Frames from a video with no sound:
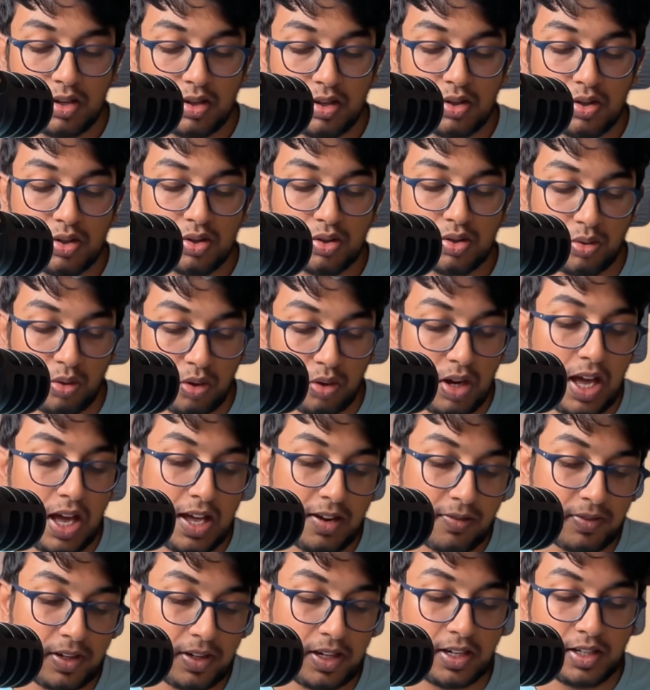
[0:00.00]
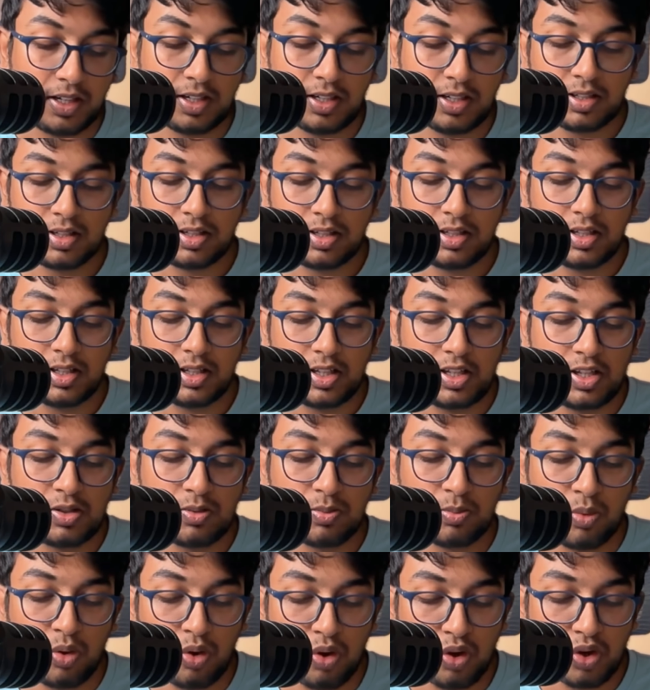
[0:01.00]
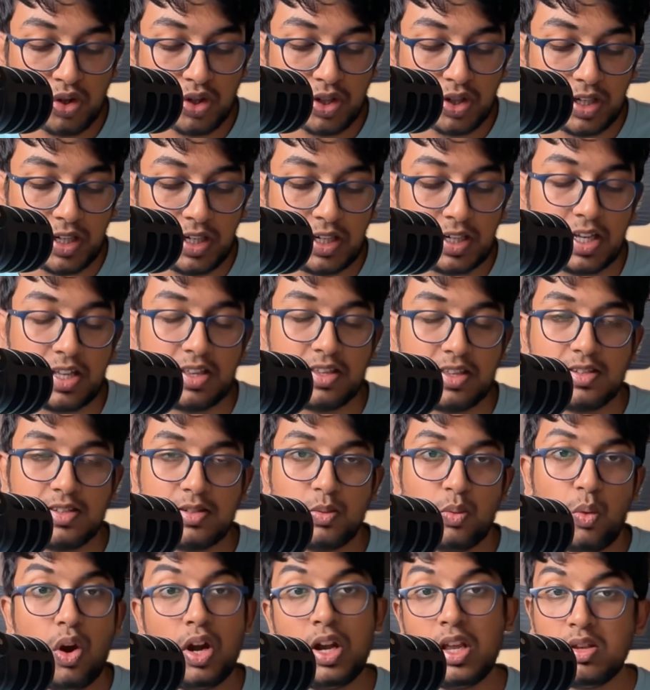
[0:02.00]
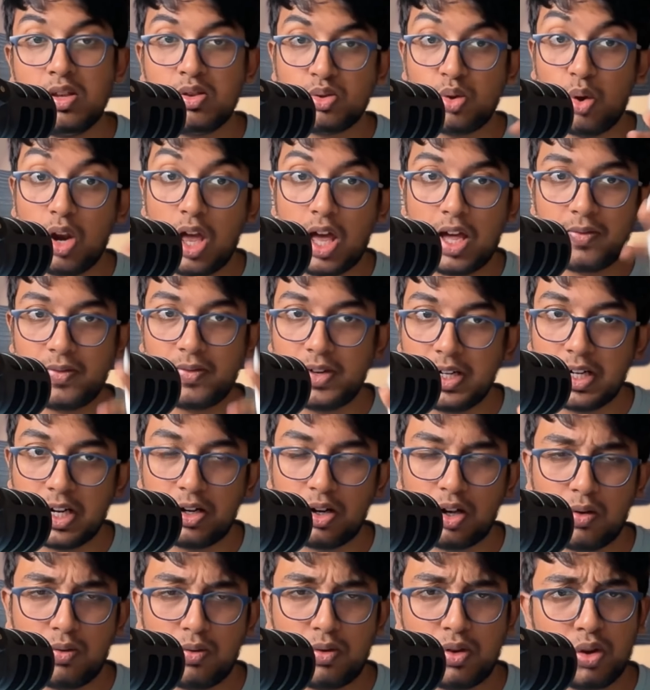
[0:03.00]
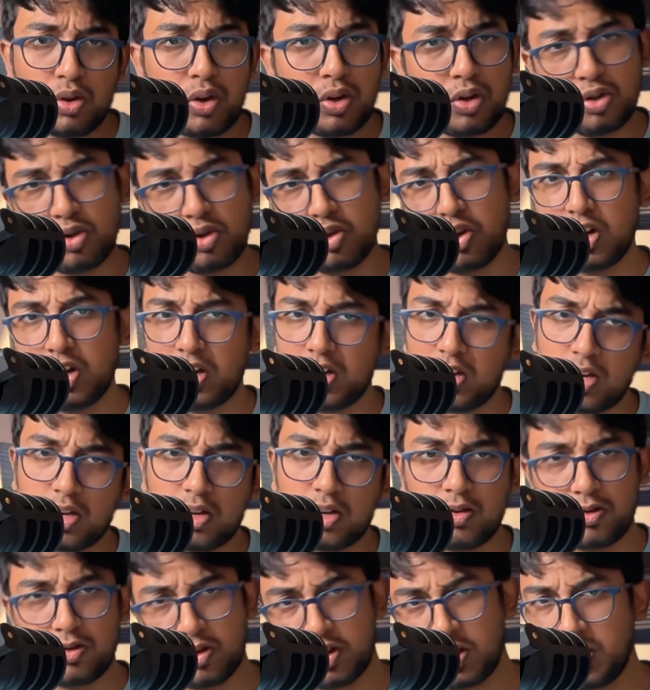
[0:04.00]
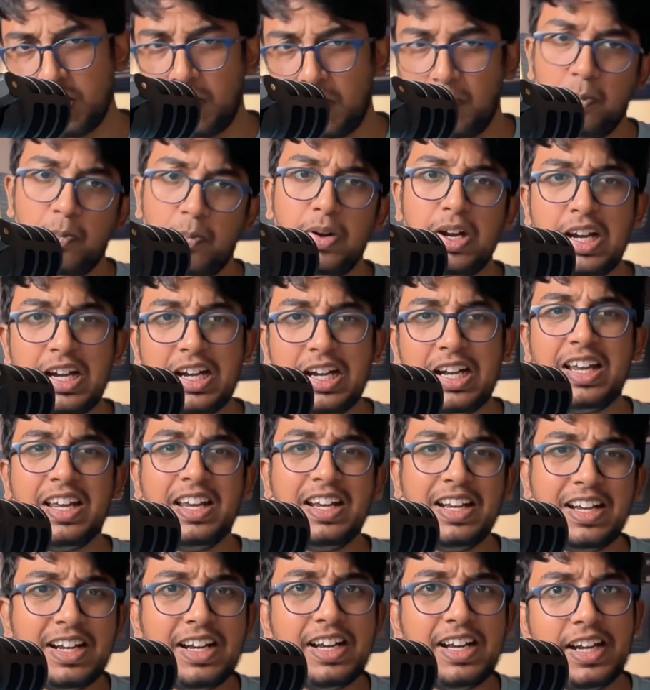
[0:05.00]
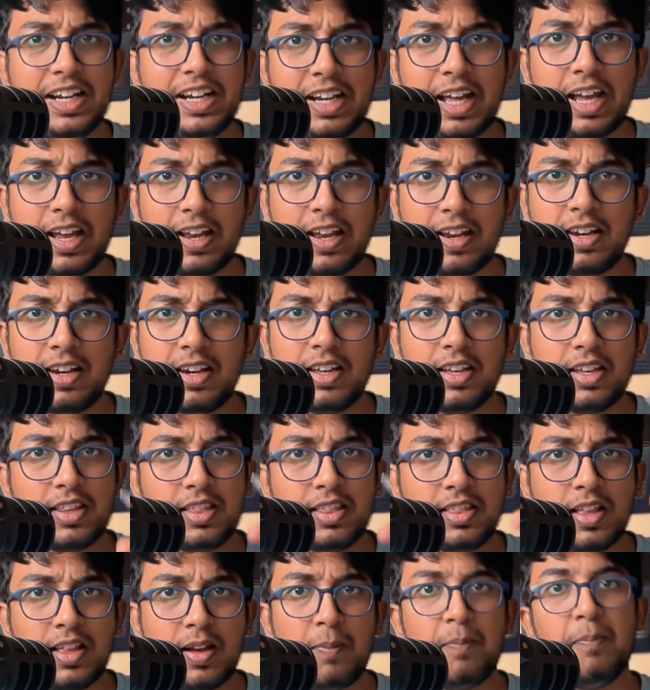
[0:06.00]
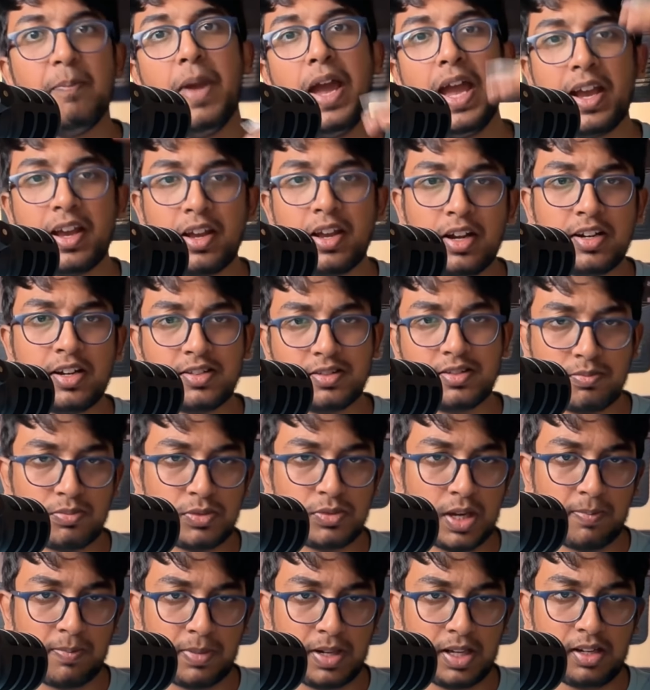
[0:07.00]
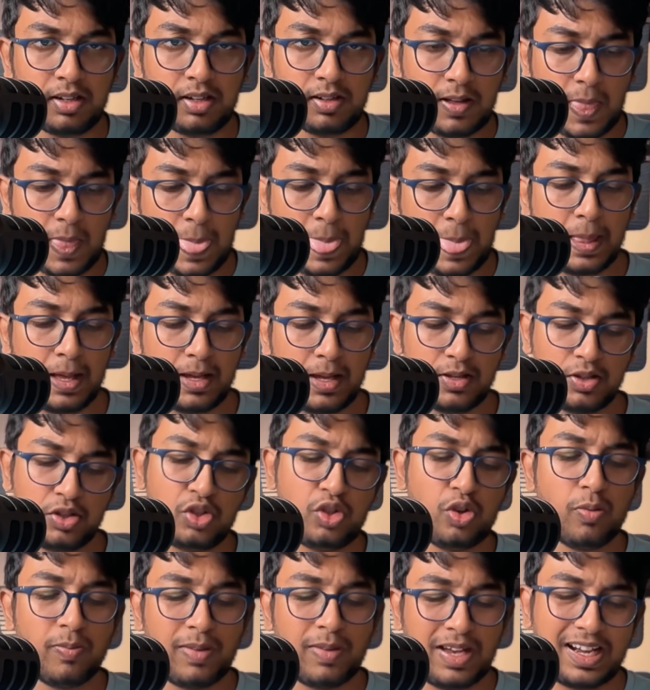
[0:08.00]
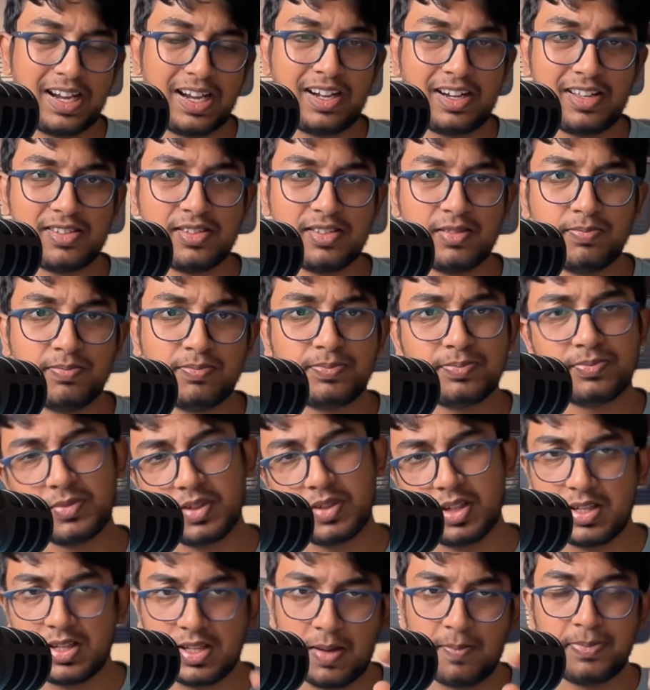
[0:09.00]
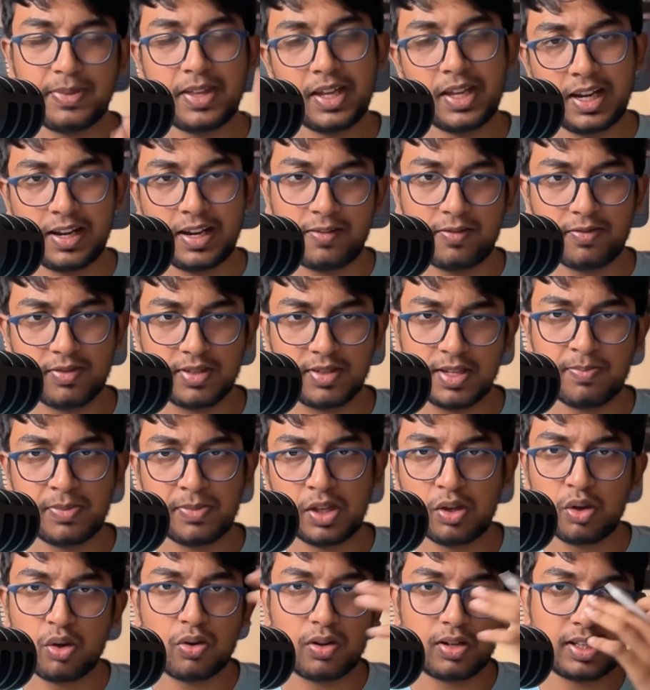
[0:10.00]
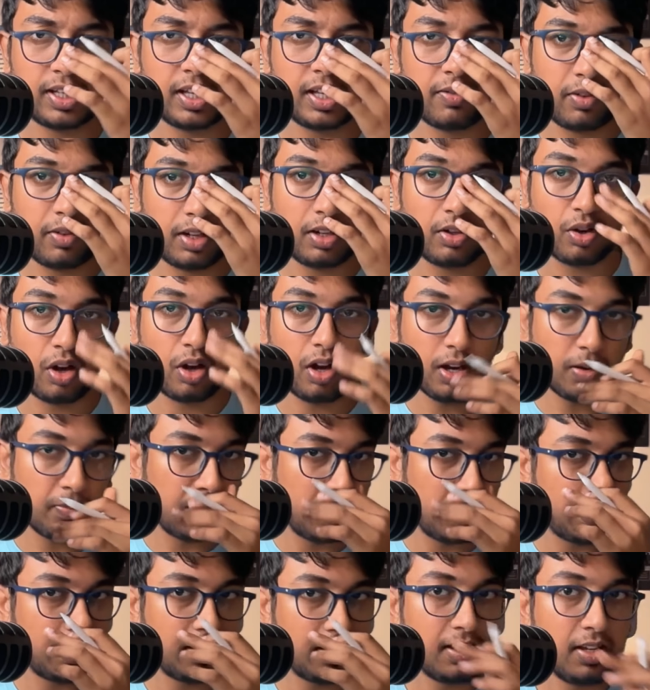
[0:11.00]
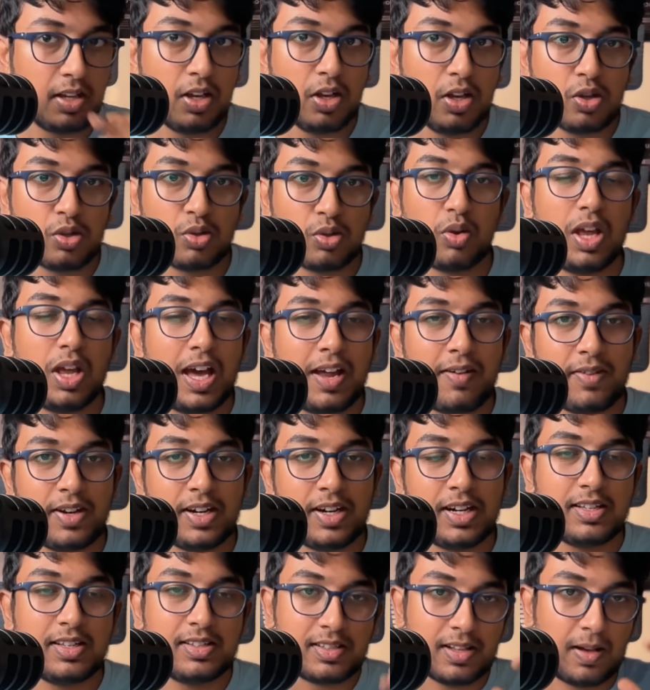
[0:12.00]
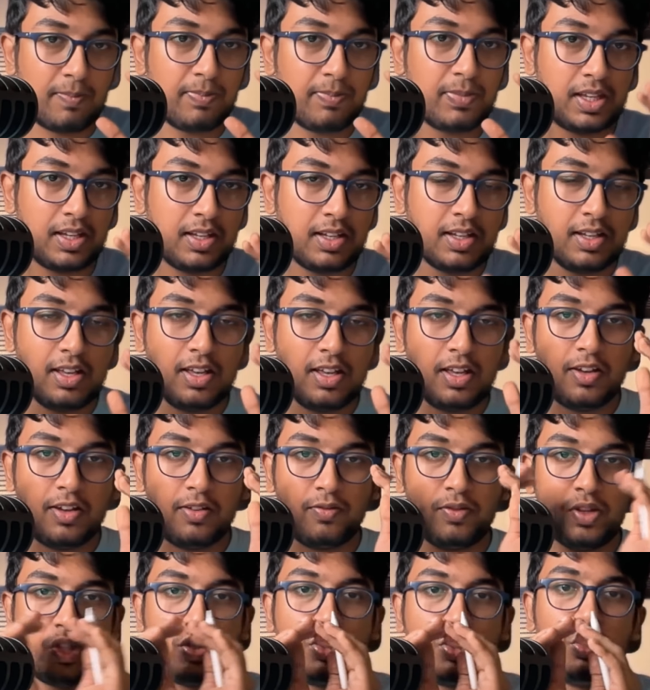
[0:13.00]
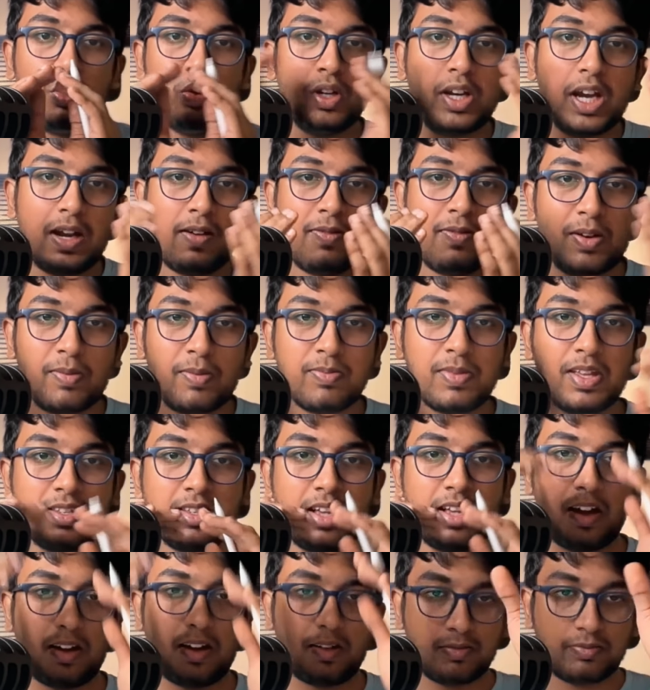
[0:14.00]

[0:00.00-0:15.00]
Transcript: Solar wind is most intense. What is solar wind and all? We are going to talk completely in detail in the magnetism chapter. Geomagnetism, something over there we'll talk. But solar wind is something which you get from the sun